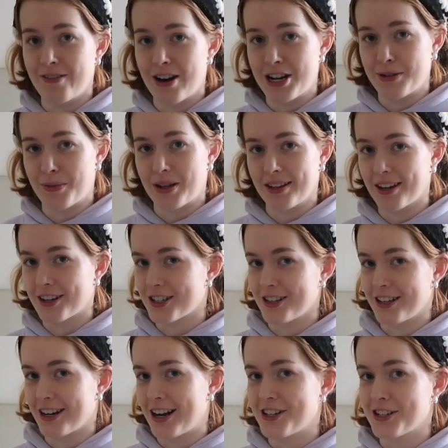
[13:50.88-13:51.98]
random collection
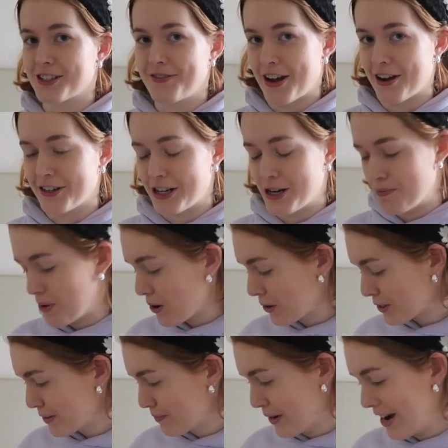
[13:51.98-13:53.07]
that I just found in a
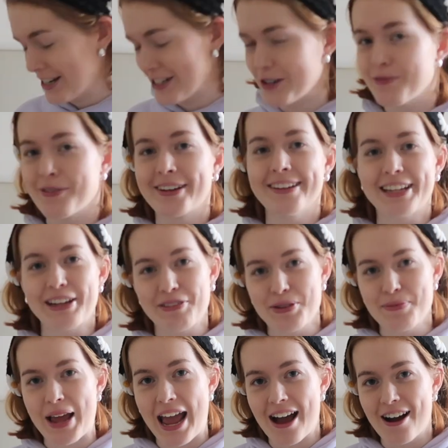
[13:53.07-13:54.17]
box, but I didn't want to leave
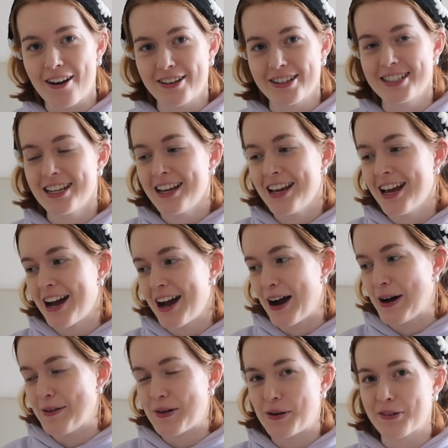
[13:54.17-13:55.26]
them out.
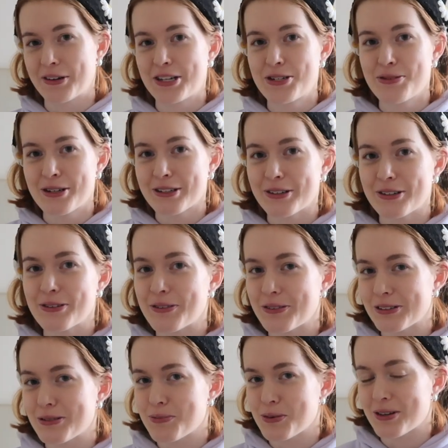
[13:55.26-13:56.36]
I wanted to include all
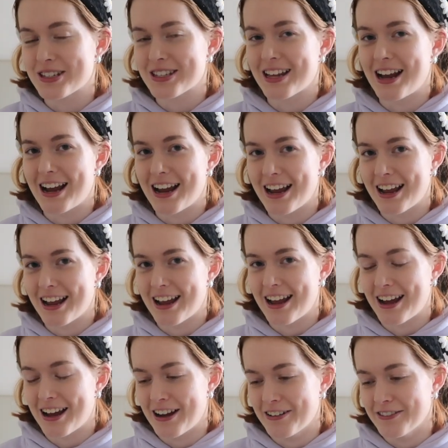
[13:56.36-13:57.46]
the books that I
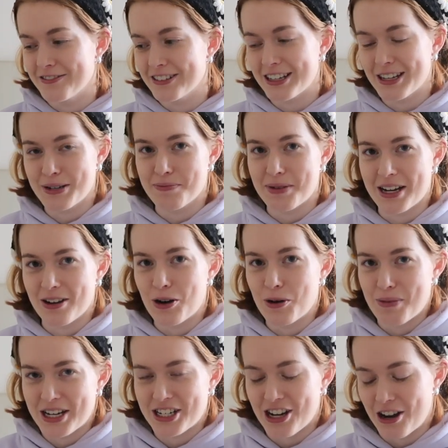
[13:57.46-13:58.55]
have on
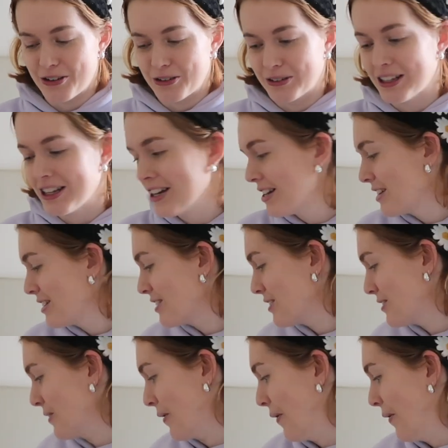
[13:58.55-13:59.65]
my channel,
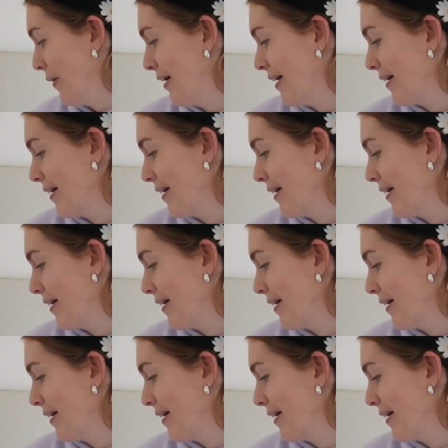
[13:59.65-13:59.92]
so